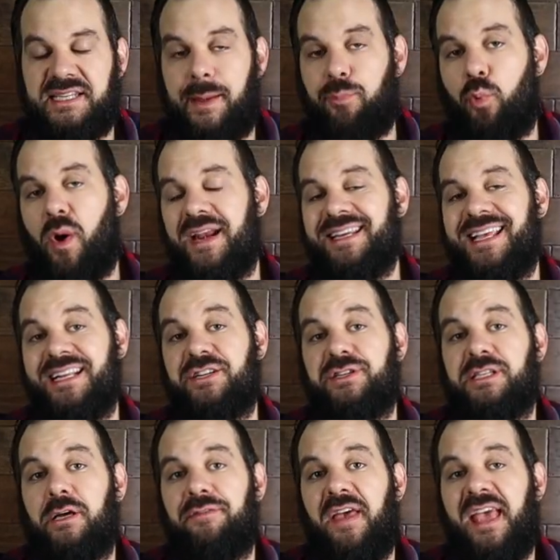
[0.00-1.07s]
Step one, get
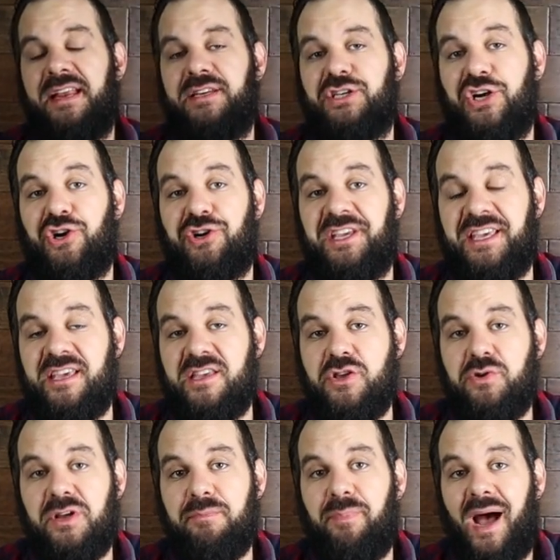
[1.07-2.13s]
yourself a turkey. You
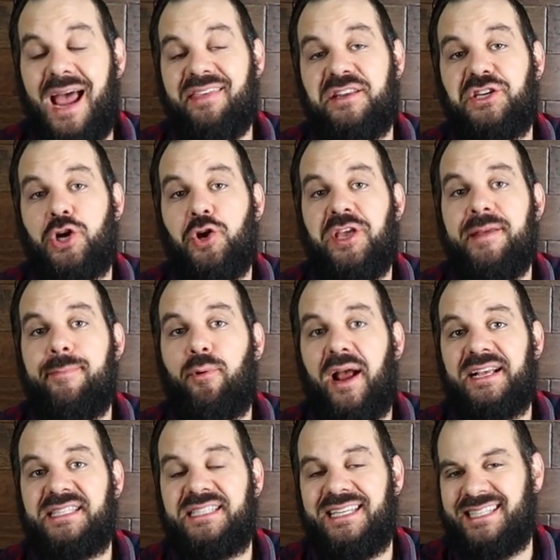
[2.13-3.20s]
can buy the turkey
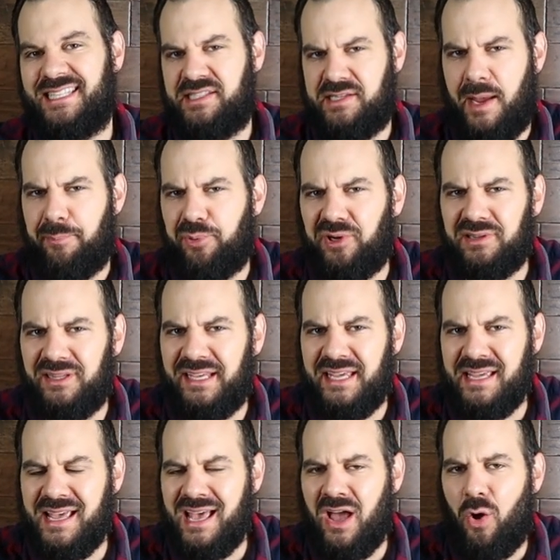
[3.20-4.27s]
breast separately,